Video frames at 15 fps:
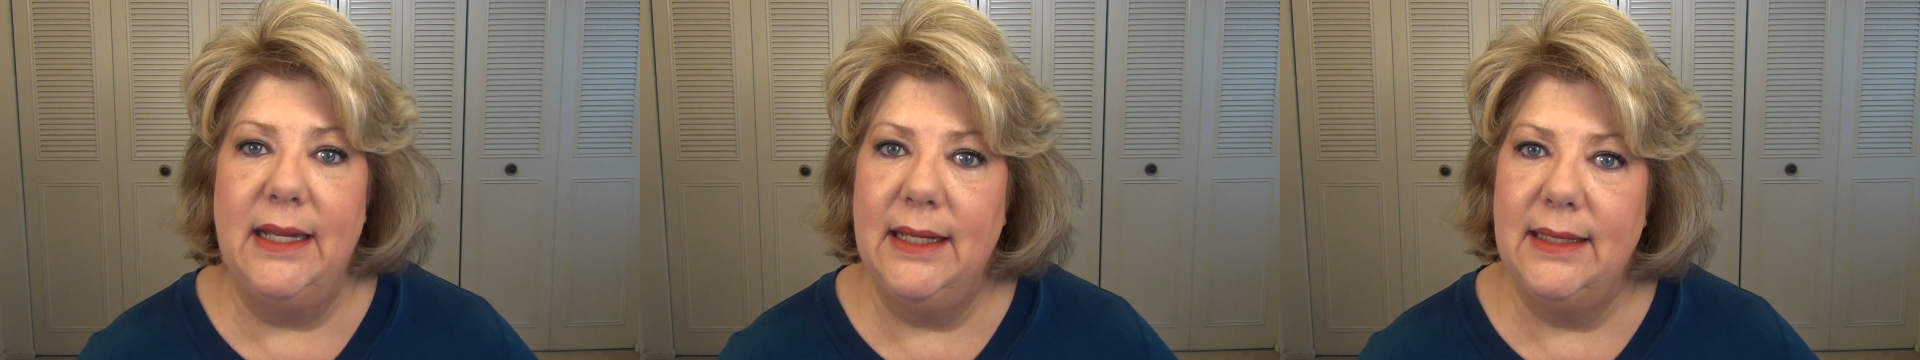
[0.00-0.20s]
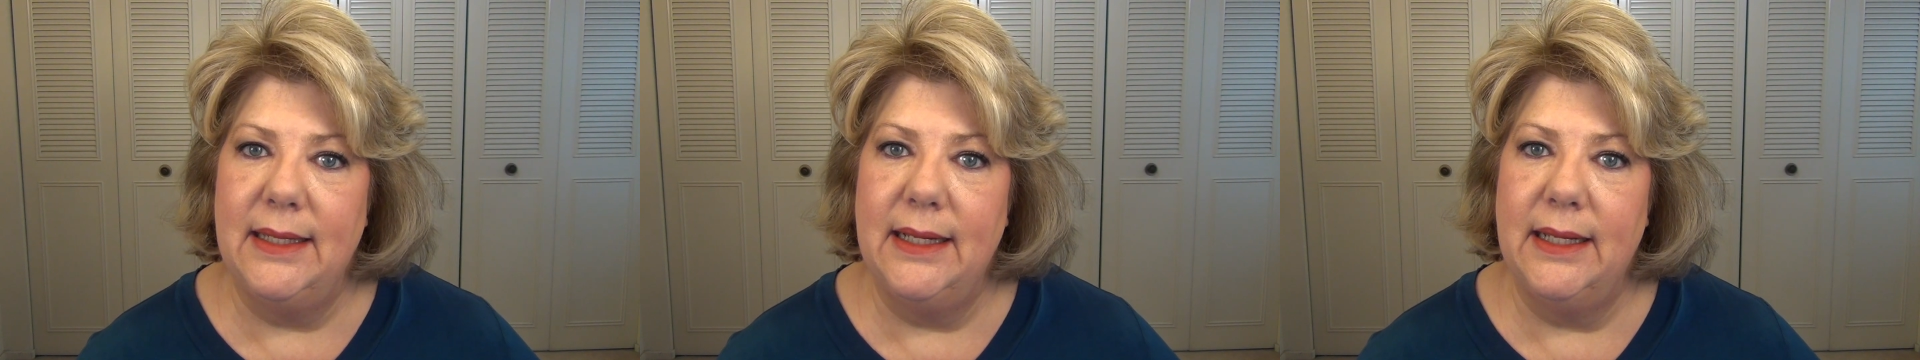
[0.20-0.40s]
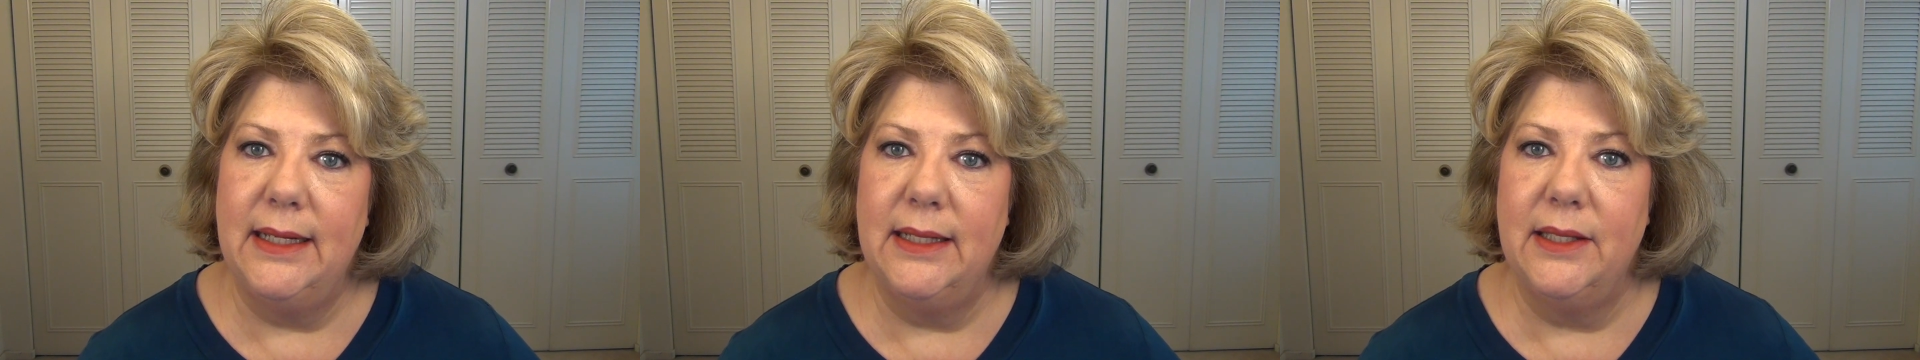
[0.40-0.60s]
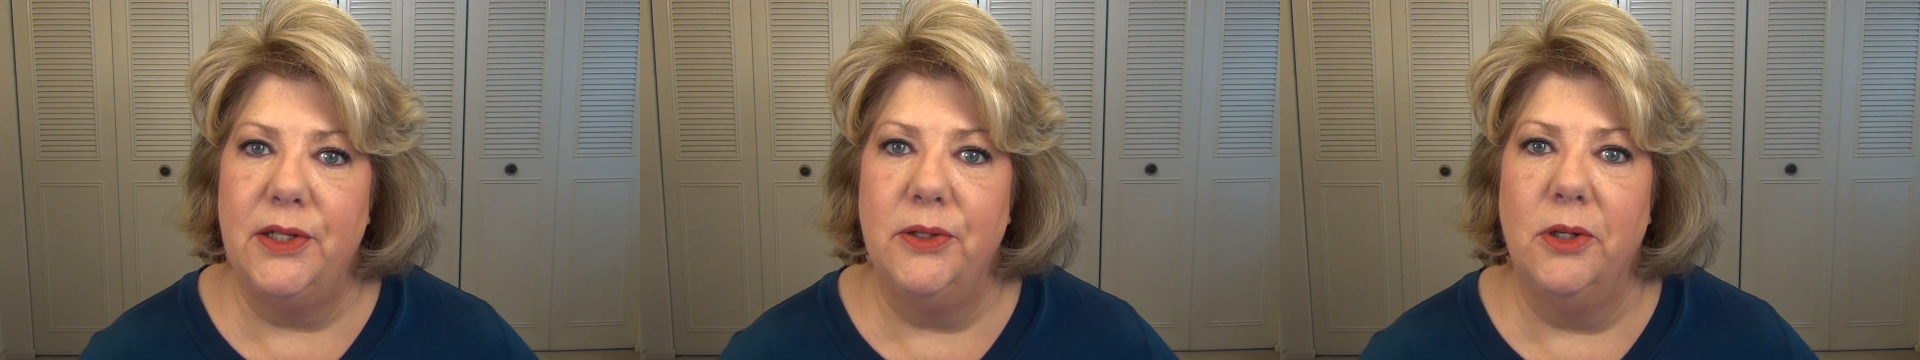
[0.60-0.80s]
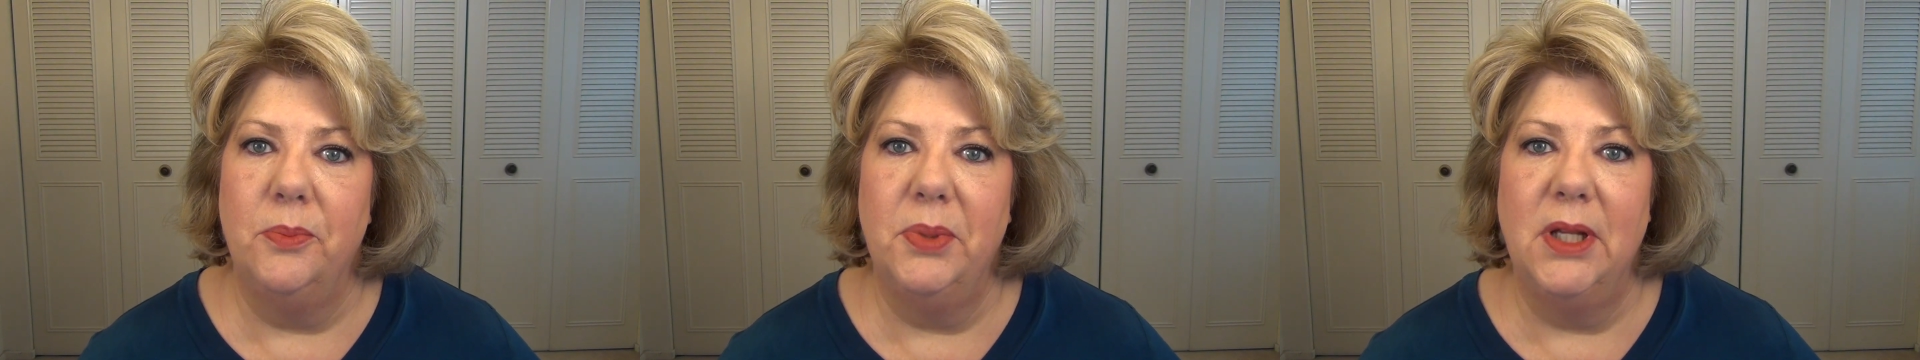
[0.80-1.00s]
easy it is
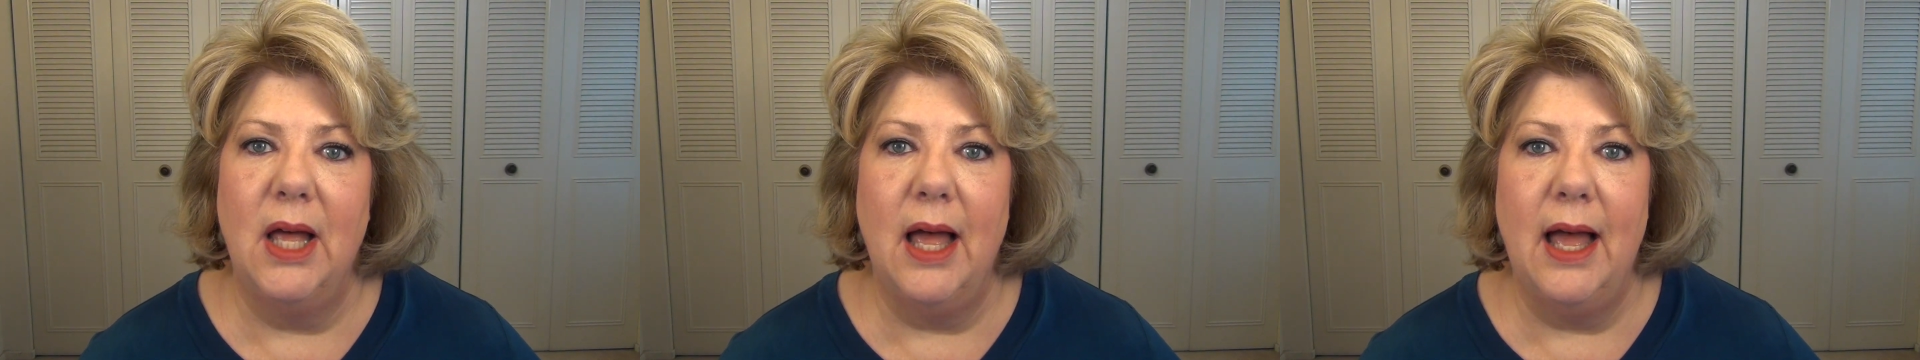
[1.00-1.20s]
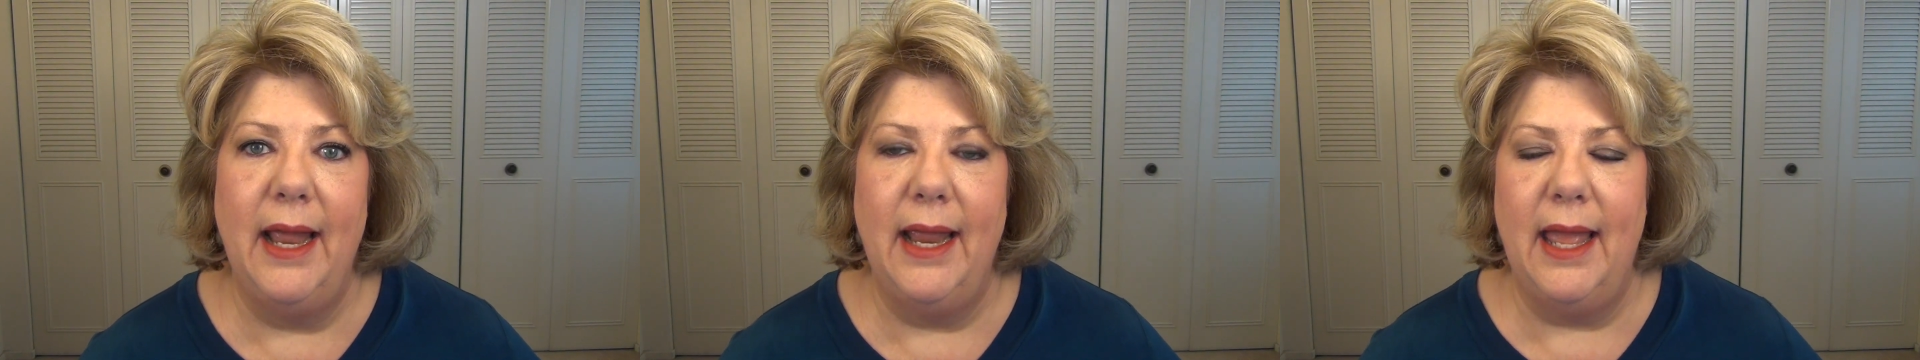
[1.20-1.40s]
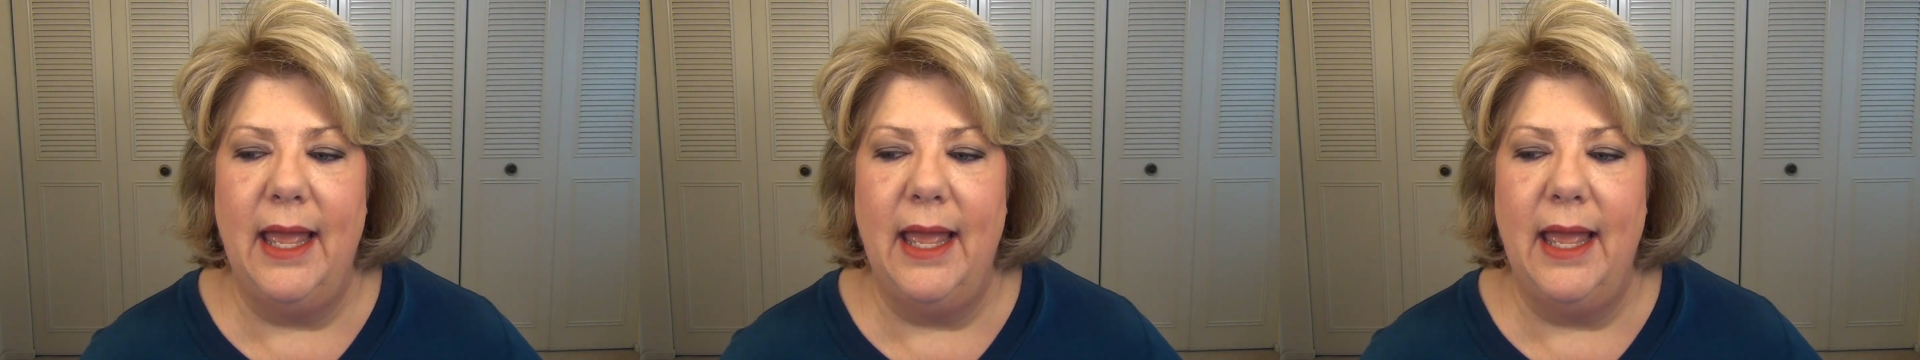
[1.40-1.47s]
to apply,